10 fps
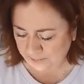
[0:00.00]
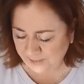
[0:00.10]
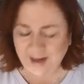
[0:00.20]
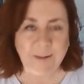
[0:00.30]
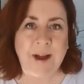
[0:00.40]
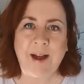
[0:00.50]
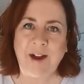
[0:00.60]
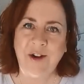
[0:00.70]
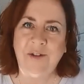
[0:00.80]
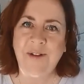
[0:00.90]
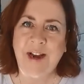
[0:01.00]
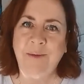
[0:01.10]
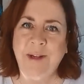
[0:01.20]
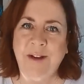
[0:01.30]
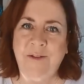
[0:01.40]
Think about how your
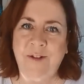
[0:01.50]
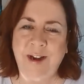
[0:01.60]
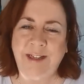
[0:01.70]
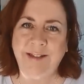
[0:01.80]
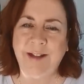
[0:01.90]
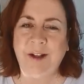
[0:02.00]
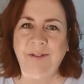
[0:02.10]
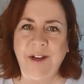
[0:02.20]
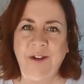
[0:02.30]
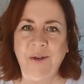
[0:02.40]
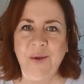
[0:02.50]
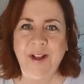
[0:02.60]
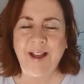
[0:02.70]
family and friends love you